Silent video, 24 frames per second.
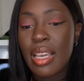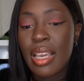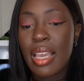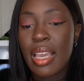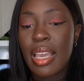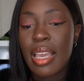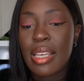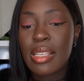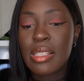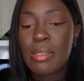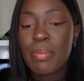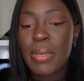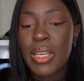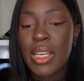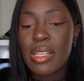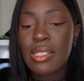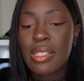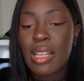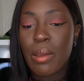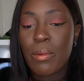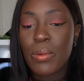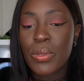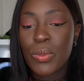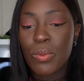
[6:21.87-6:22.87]
is because
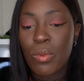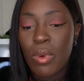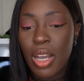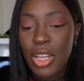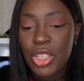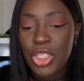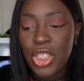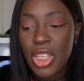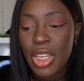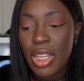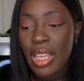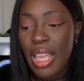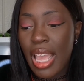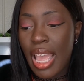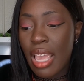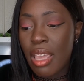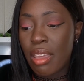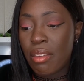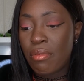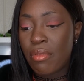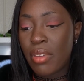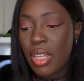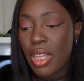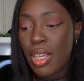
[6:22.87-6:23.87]
I was watching a
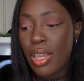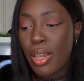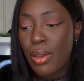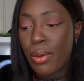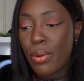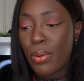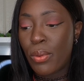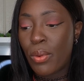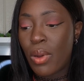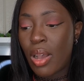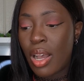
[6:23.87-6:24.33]
video